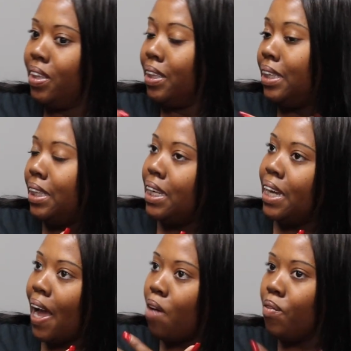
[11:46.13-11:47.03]
to see
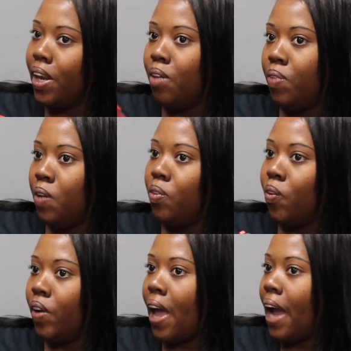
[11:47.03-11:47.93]
how many people
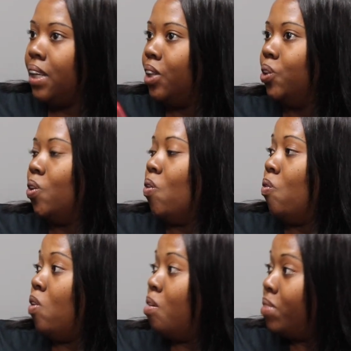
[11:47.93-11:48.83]
reacted to a
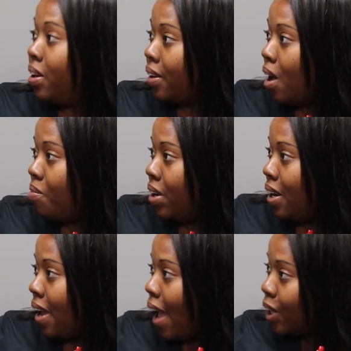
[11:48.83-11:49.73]
woman coming
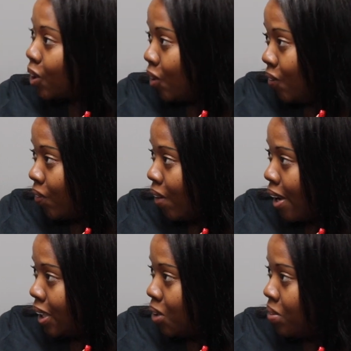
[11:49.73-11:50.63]
in and asking you for an
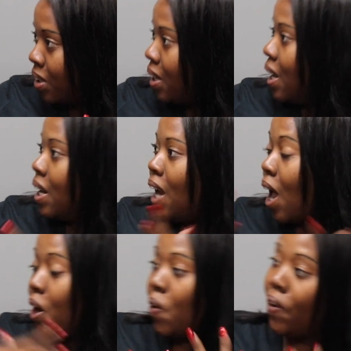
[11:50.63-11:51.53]
estimate,
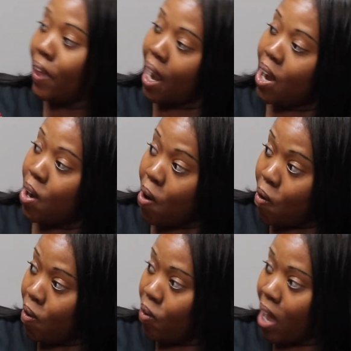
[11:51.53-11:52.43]
not knowing that I
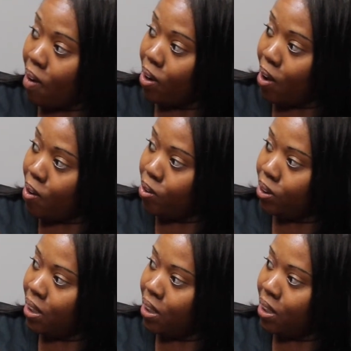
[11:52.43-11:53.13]
know how it goes,